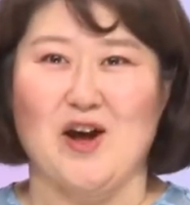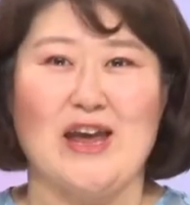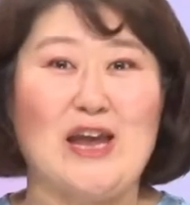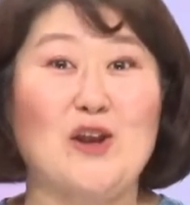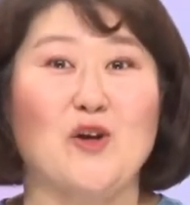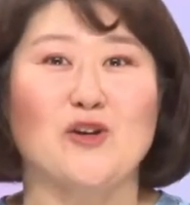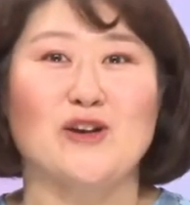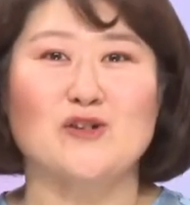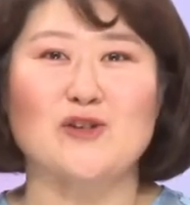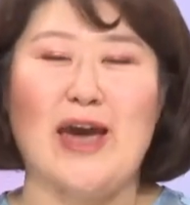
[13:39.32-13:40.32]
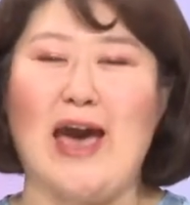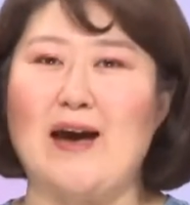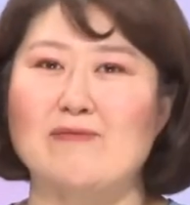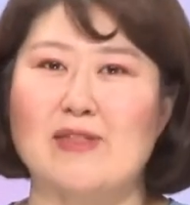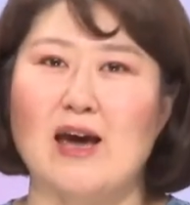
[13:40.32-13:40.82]
In order to
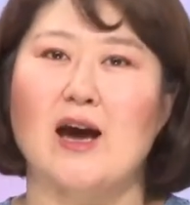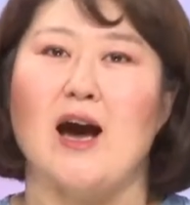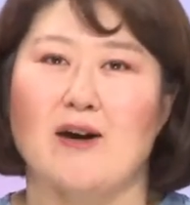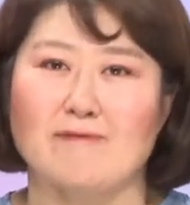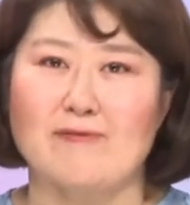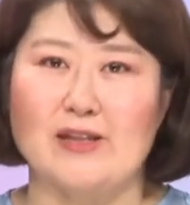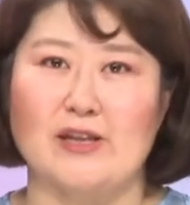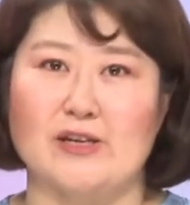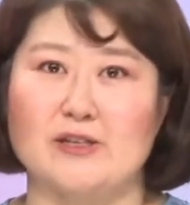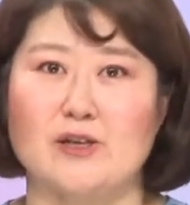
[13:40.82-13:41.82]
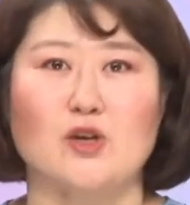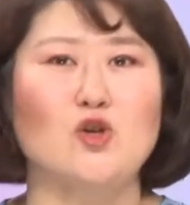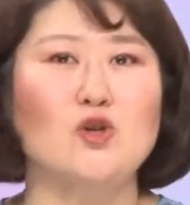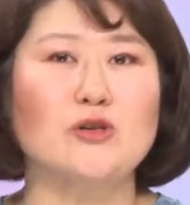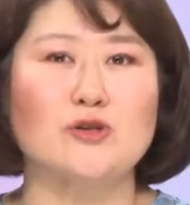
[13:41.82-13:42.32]
have that confidence,
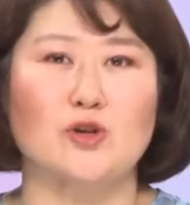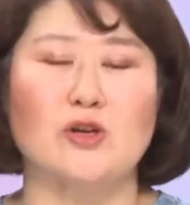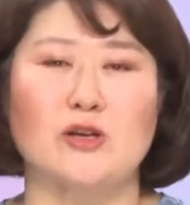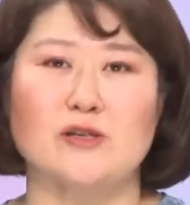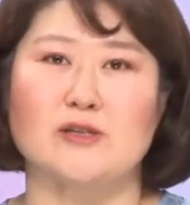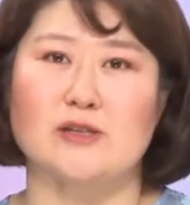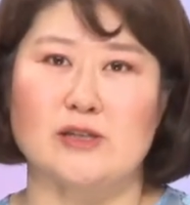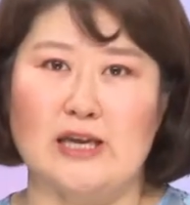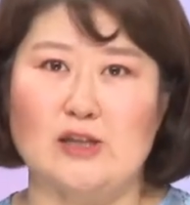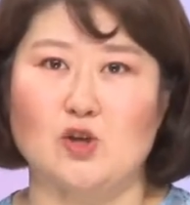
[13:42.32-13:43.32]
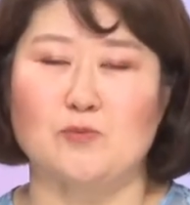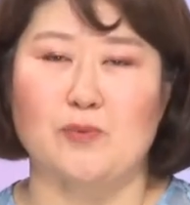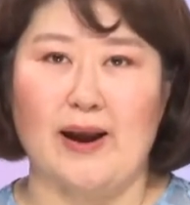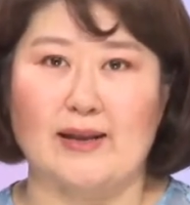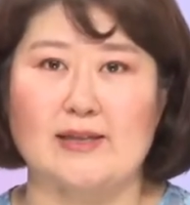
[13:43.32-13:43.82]
your students need to
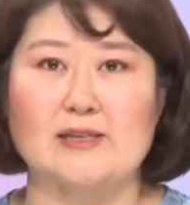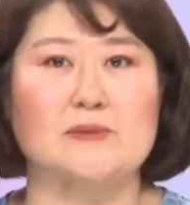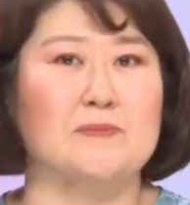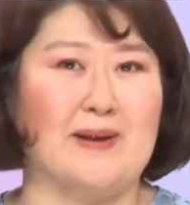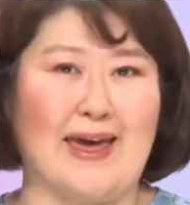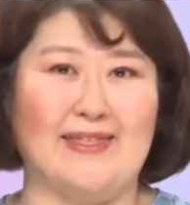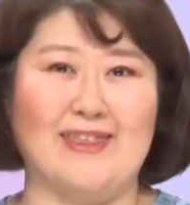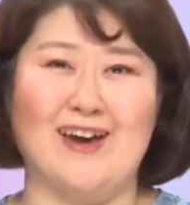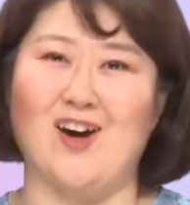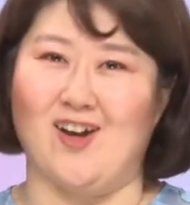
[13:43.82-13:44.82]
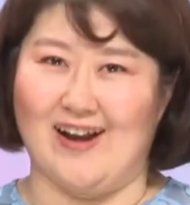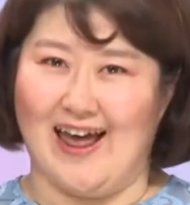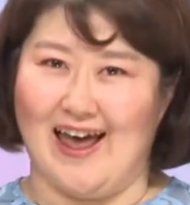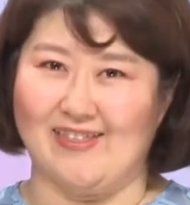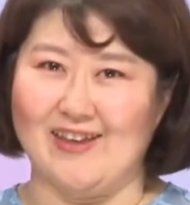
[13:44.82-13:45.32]
practice blending a
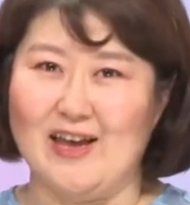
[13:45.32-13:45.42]
lot.